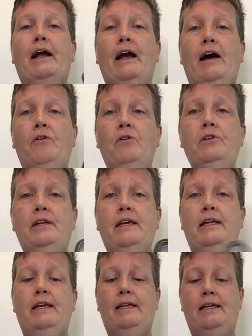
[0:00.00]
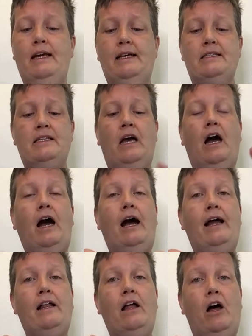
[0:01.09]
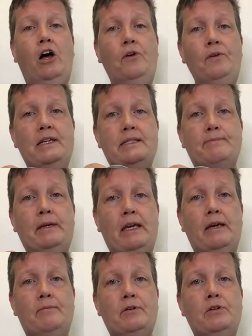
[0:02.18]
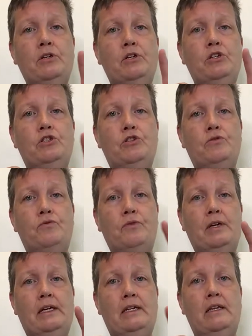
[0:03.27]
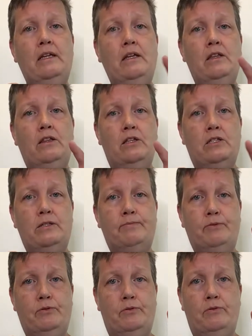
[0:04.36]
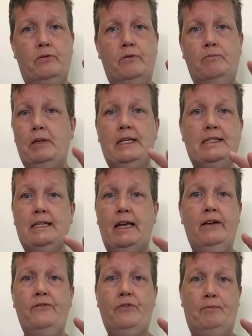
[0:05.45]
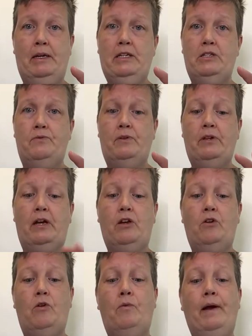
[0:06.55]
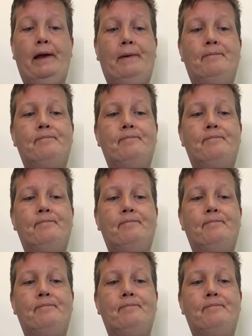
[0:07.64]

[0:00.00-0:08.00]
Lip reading: how old it gets, I'll always be able to read the spoon because that information will not go away.